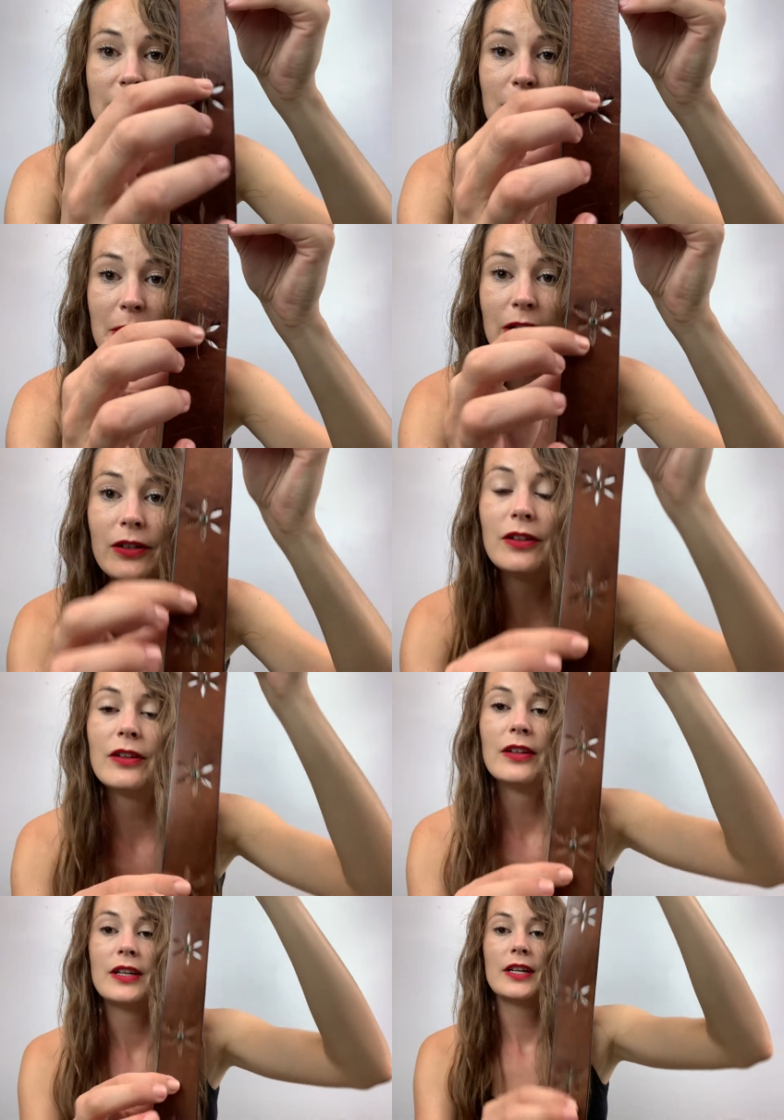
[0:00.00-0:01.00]
in the middle.
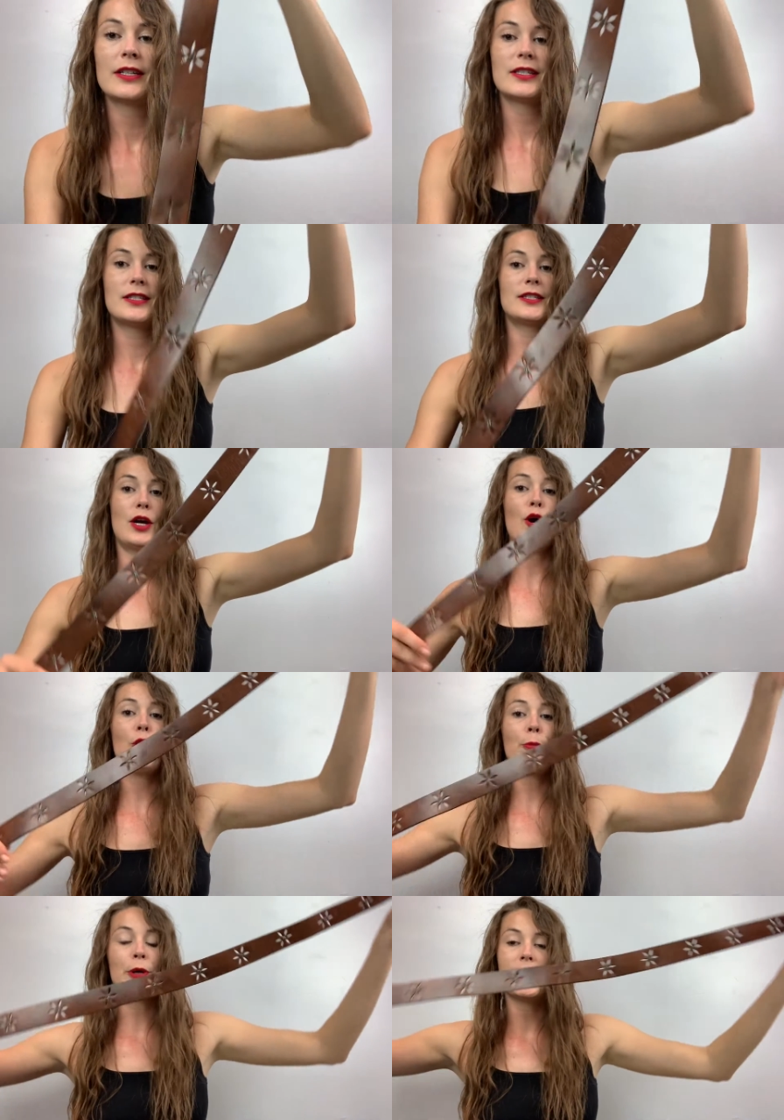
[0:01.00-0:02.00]

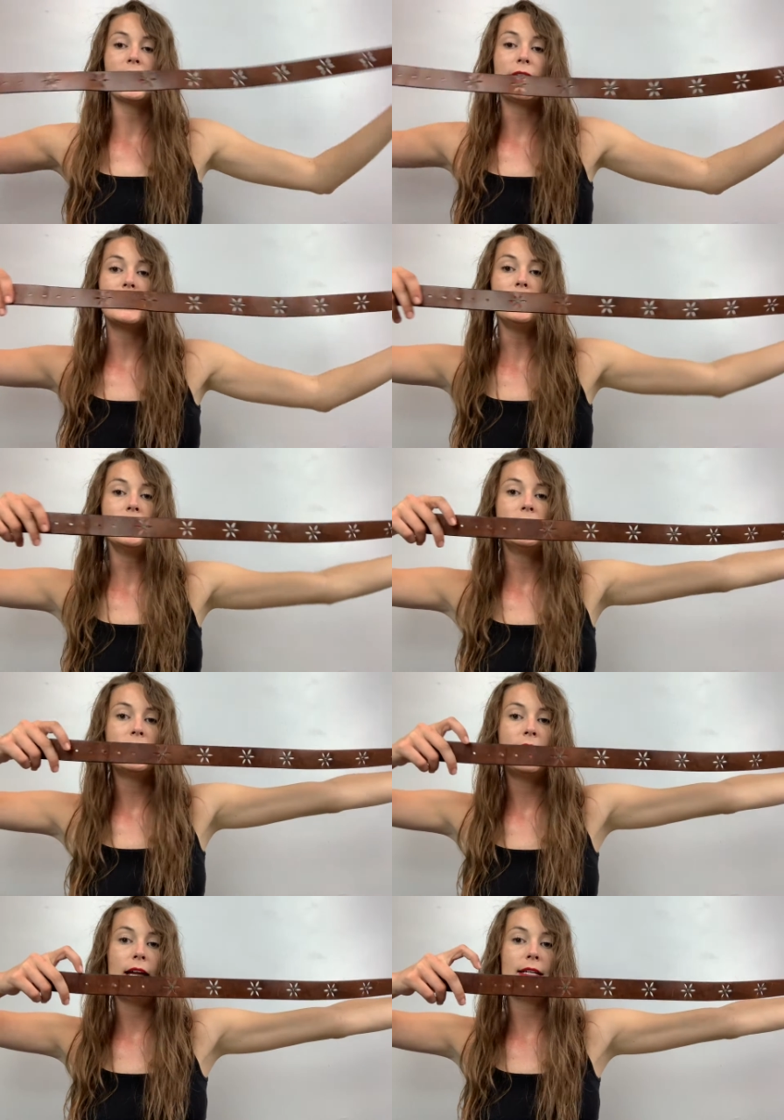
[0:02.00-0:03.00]
So pretty,
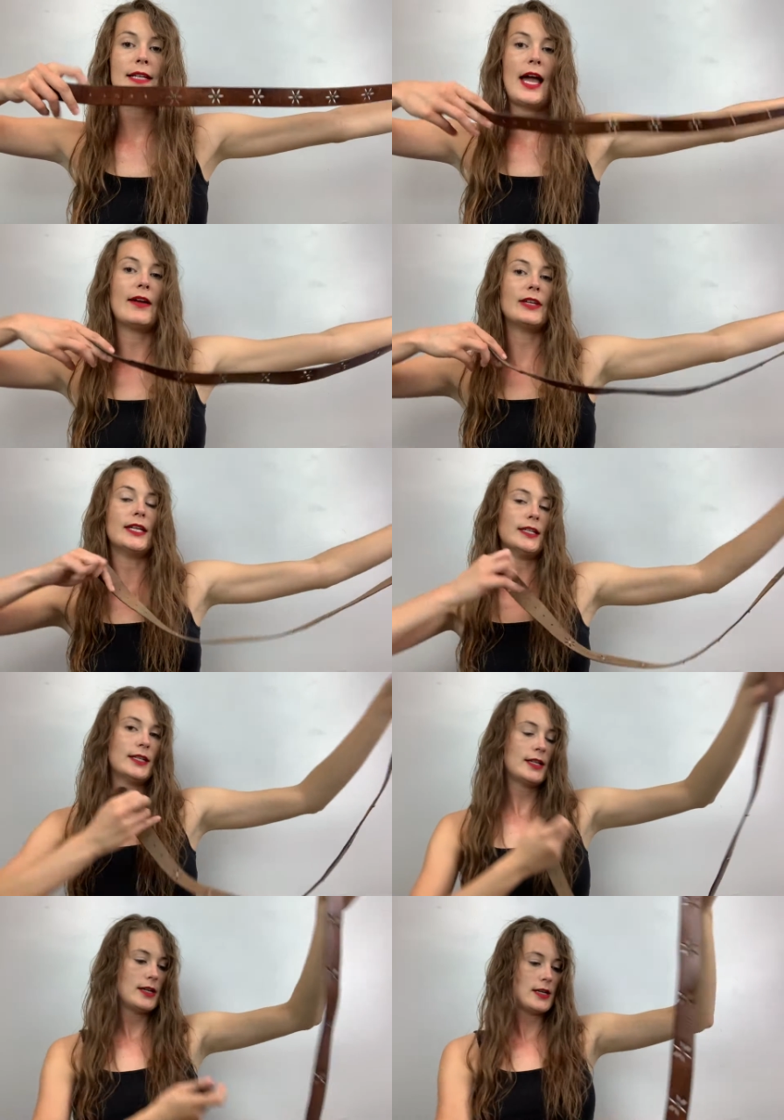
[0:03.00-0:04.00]
had to have it.
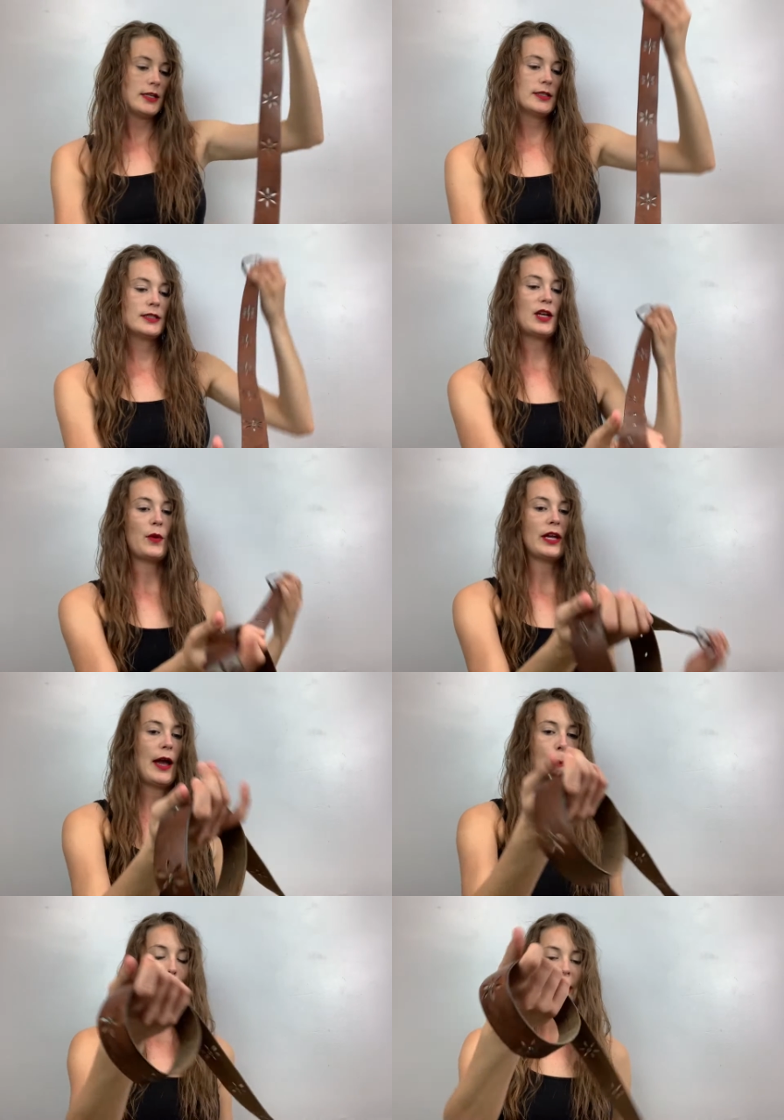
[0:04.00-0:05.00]
It's going
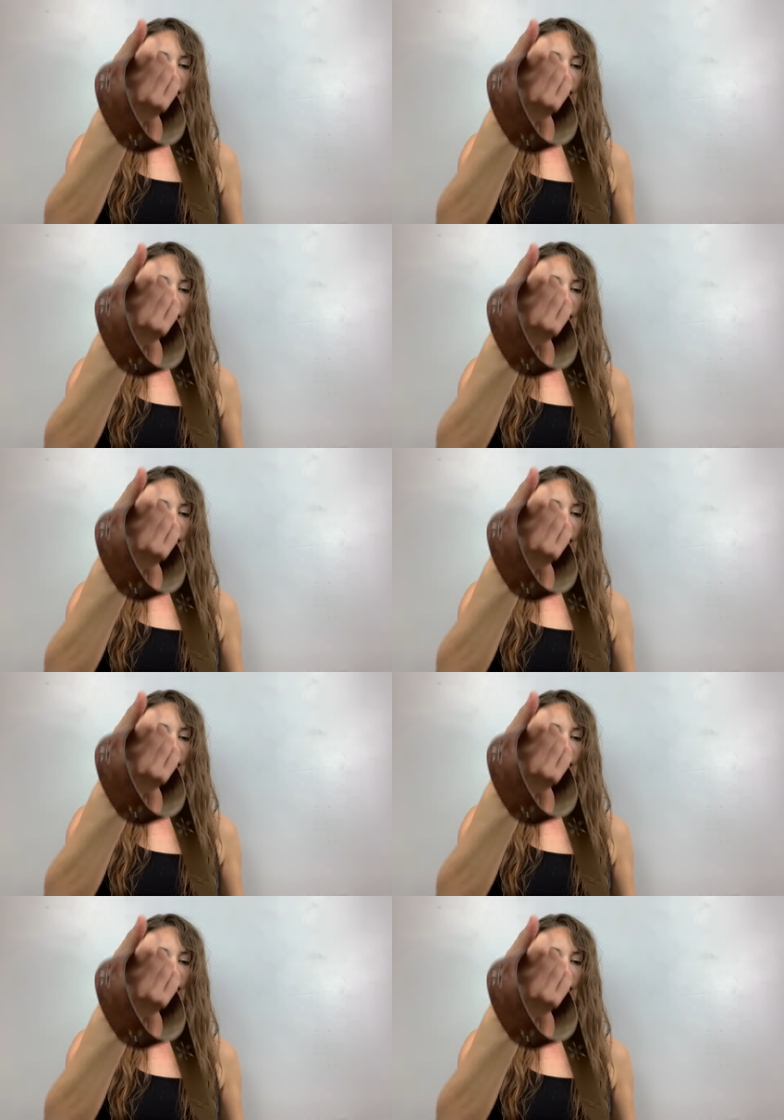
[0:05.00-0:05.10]
up